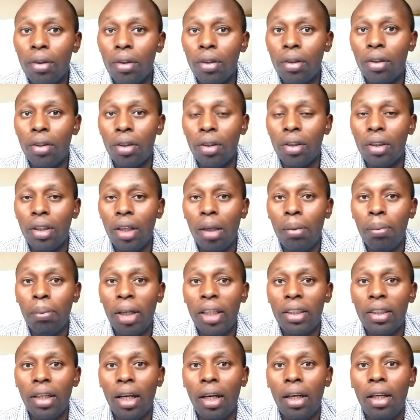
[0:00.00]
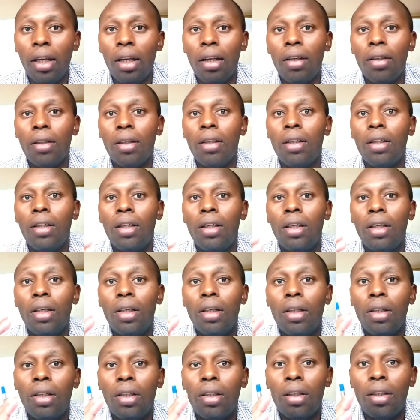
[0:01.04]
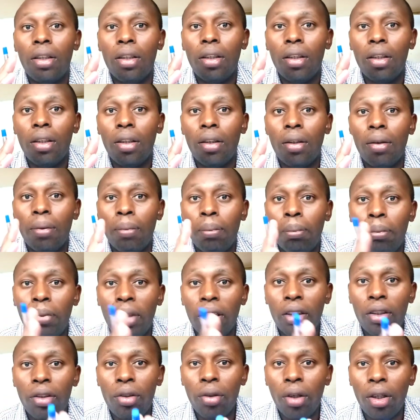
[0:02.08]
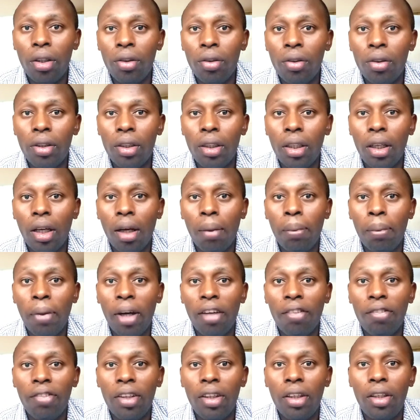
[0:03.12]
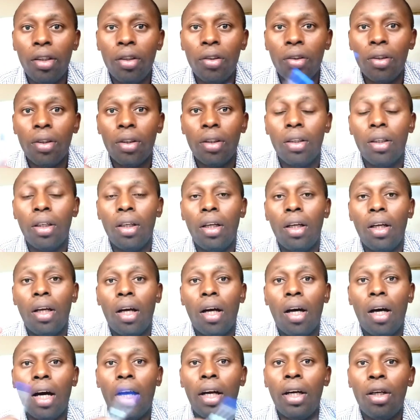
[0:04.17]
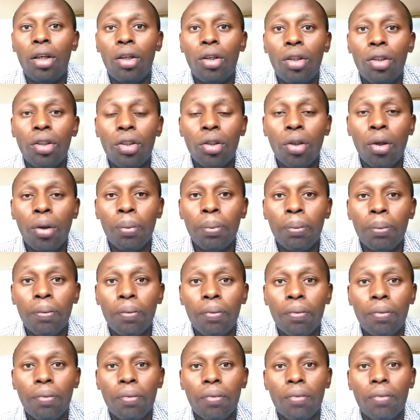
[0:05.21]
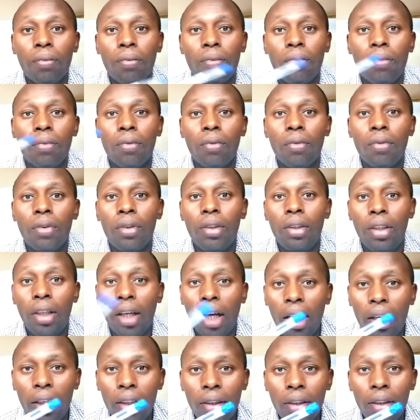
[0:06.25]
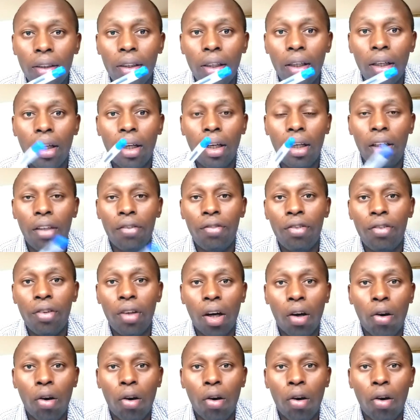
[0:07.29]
subscribe my channel, make sure you share my videos, and also guys, leave your